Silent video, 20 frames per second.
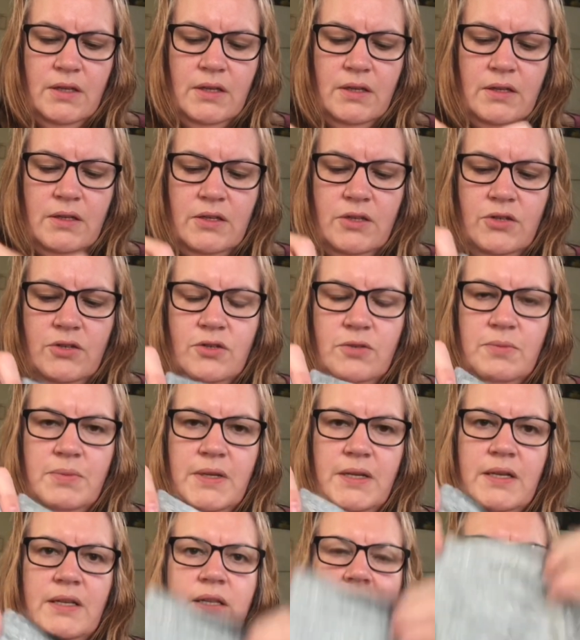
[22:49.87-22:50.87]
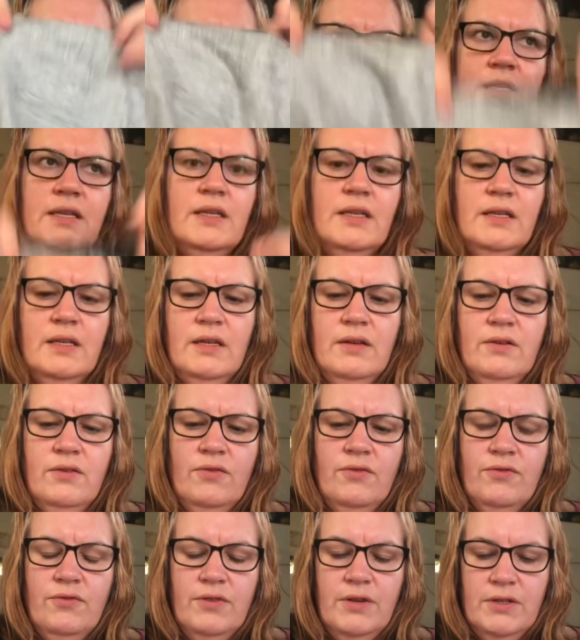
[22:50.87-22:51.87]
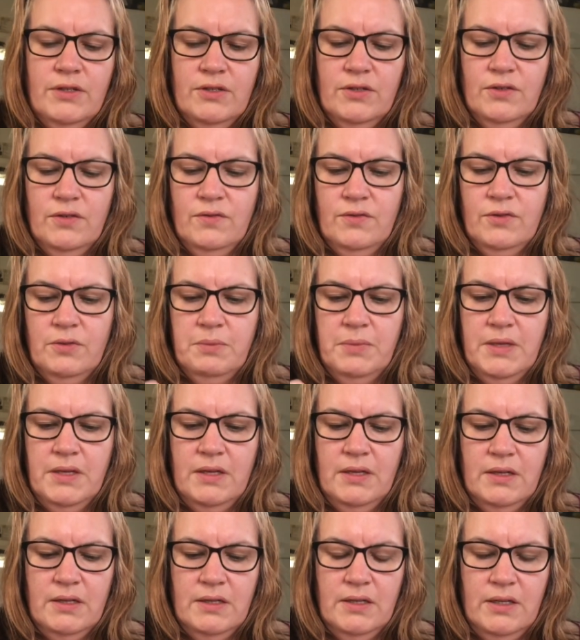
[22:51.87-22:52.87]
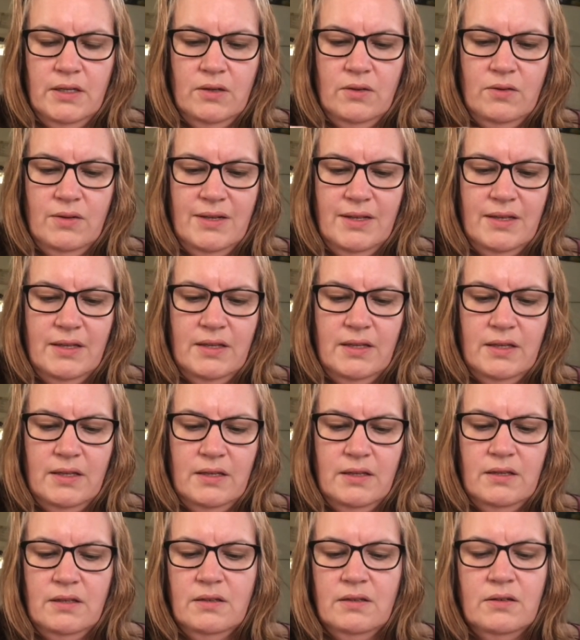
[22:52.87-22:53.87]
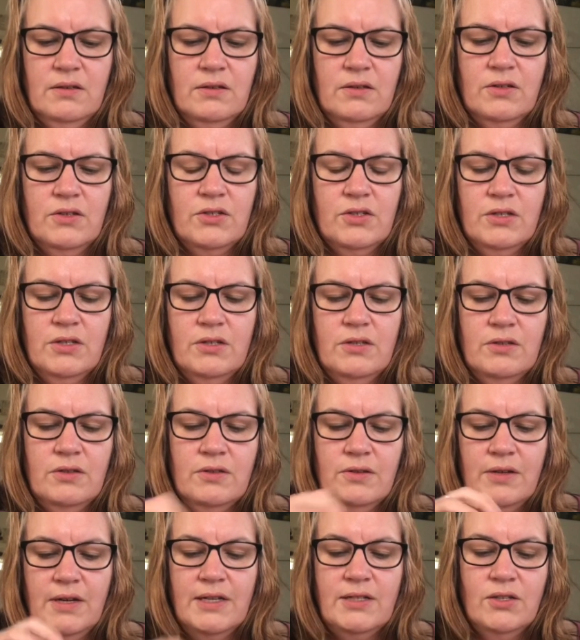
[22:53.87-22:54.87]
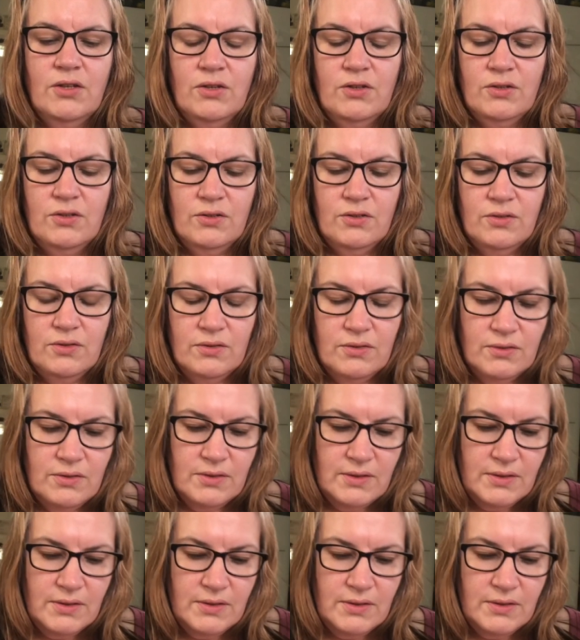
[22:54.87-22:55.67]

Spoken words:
this should be the front of the bag now, I think. Oh gosh, you know, I don't know.